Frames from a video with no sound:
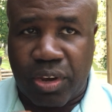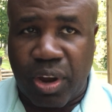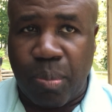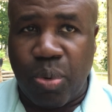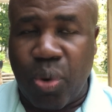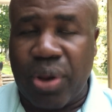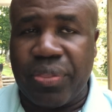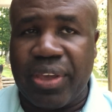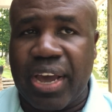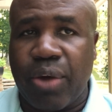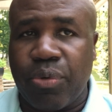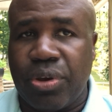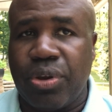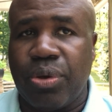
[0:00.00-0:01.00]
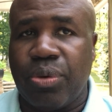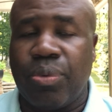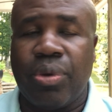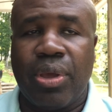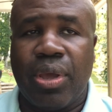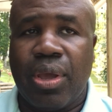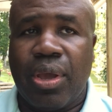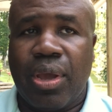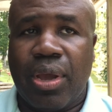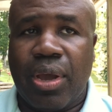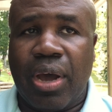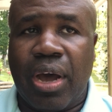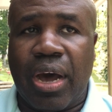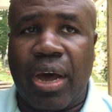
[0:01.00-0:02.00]
number one thing I would do
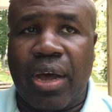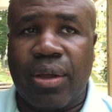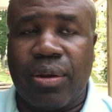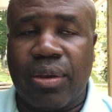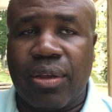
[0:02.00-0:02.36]
uh,